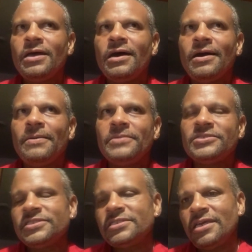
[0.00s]

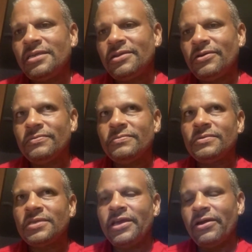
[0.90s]
as we say,
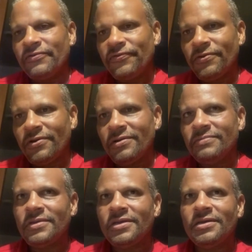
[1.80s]
caring for
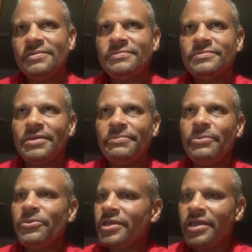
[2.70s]
a
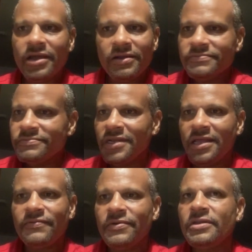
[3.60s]
memory care
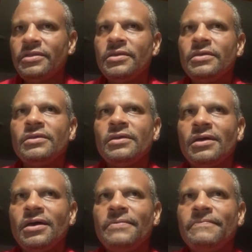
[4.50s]
loved one,
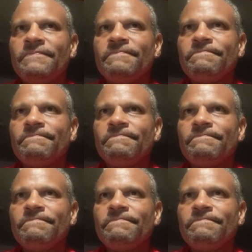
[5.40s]
um,